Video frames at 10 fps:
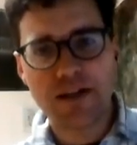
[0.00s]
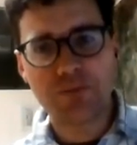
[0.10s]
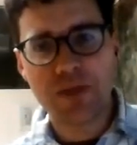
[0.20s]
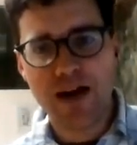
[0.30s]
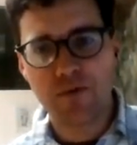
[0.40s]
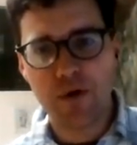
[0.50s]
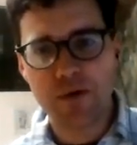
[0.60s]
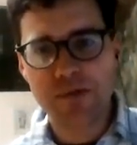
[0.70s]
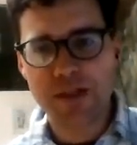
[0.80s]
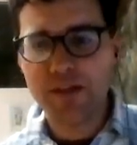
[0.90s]

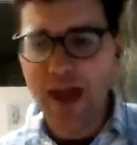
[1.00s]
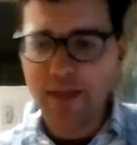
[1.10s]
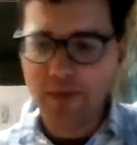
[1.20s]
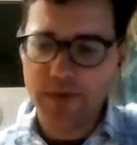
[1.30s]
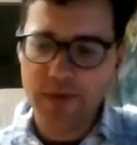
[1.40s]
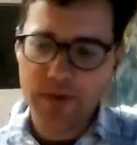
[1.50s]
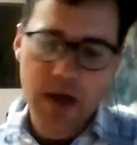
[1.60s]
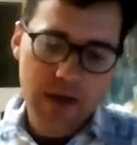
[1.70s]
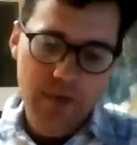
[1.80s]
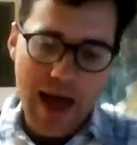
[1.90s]
platforms, and
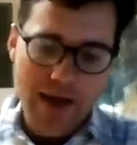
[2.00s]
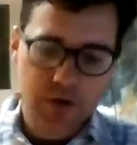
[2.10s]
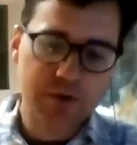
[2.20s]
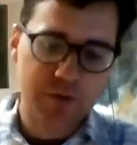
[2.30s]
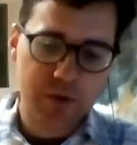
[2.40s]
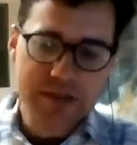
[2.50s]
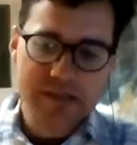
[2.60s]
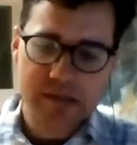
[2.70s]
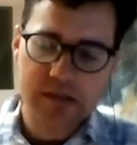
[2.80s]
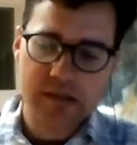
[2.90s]
that could, for
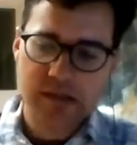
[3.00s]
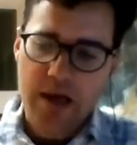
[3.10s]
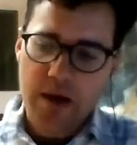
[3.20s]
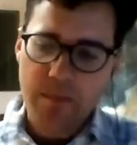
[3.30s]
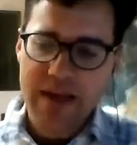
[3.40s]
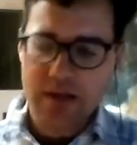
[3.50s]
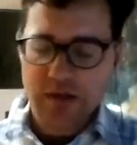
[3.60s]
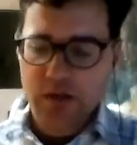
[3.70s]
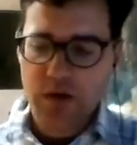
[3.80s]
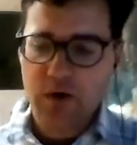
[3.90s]
instance, make
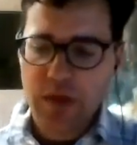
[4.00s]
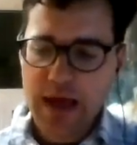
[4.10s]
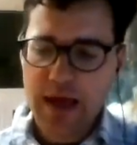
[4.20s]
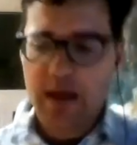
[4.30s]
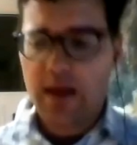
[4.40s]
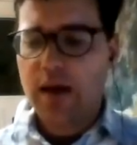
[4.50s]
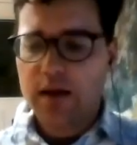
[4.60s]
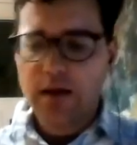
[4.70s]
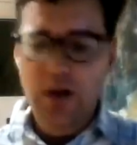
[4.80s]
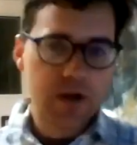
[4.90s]
it so that
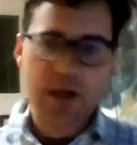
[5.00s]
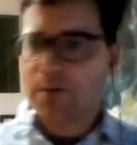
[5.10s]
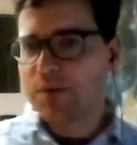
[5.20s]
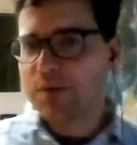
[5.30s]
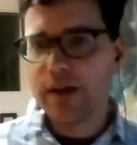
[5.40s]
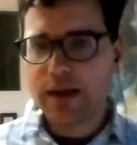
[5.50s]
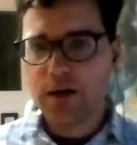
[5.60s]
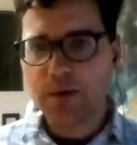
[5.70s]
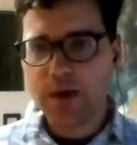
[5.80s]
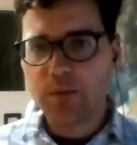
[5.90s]
in a company like
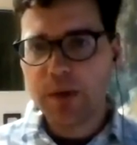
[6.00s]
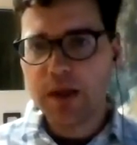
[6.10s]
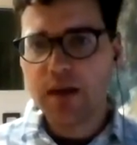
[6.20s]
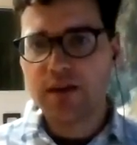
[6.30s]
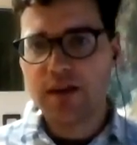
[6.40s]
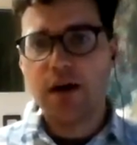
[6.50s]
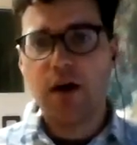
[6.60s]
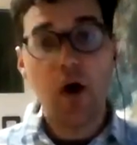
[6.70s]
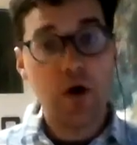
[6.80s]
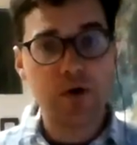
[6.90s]
Airbnb, the
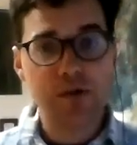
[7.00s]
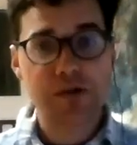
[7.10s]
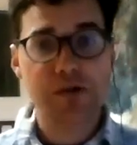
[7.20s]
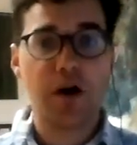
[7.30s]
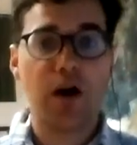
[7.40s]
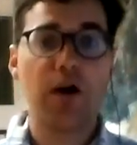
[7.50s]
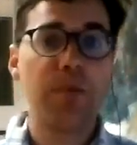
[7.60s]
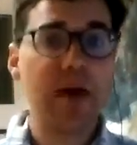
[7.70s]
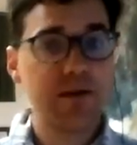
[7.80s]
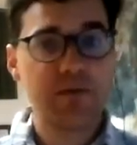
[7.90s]
hosts are
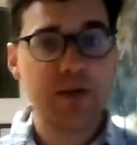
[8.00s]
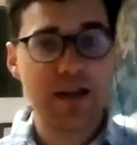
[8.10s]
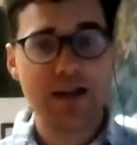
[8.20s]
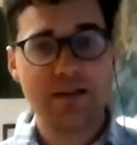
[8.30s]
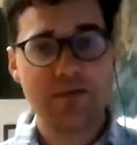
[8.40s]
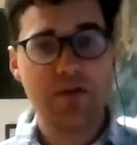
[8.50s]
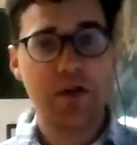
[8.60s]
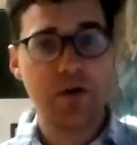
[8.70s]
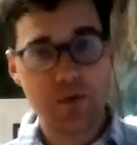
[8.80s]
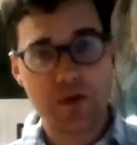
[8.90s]
benefiting,
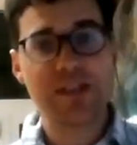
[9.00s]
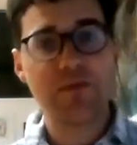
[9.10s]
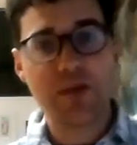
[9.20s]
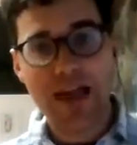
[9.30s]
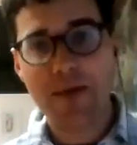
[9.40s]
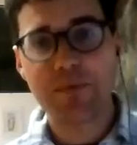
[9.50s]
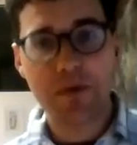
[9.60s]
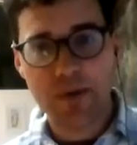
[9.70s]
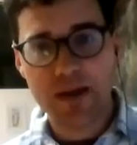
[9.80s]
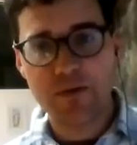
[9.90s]
receiving
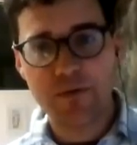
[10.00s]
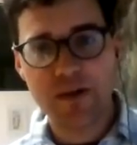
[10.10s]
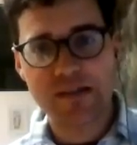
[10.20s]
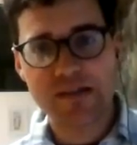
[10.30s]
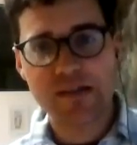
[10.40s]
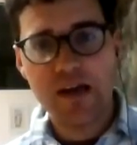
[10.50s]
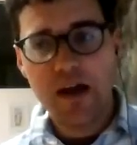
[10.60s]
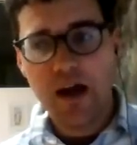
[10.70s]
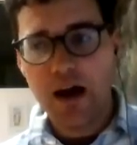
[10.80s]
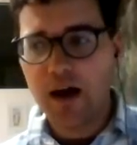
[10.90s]
capital benefits,
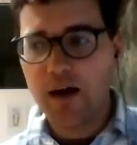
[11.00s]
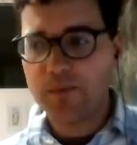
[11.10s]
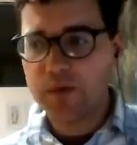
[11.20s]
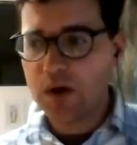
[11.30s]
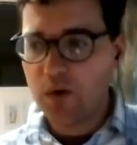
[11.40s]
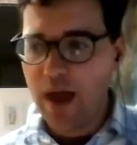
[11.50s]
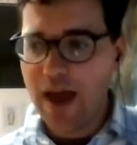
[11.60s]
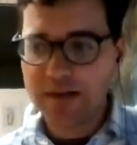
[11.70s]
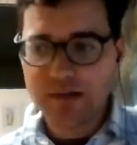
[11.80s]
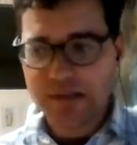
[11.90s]

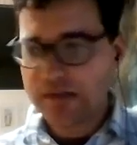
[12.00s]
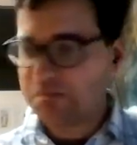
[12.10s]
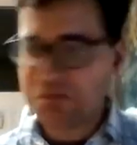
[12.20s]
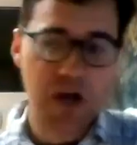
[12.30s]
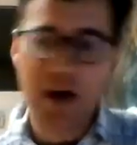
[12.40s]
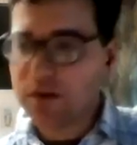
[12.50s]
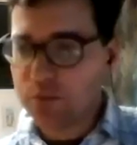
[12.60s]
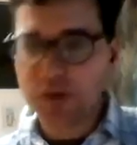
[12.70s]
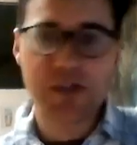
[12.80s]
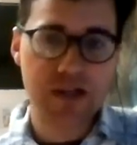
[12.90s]
as stock
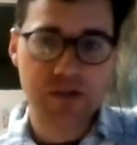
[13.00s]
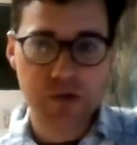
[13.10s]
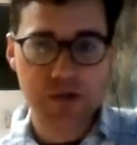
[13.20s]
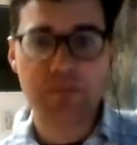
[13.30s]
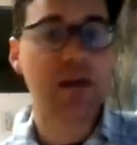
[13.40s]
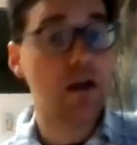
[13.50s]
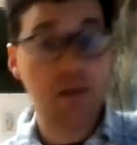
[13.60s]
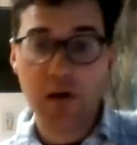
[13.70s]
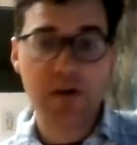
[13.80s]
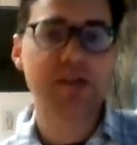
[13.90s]
appreciates or something,
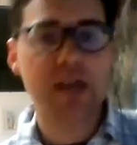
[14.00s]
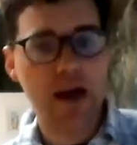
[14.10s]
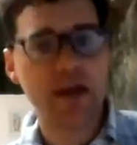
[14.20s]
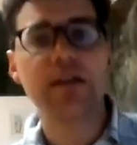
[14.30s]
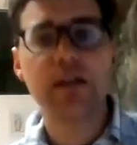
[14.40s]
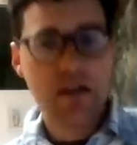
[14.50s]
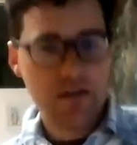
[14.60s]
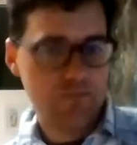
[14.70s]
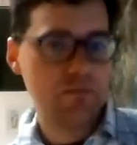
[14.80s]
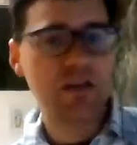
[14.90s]
alongside
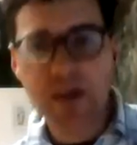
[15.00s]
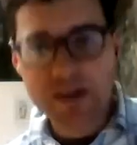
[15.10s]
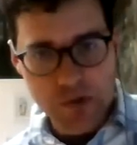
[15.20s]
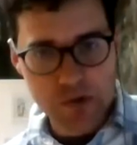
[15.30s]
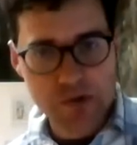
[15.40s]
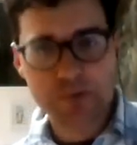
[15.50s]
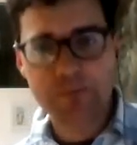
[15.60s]
investors,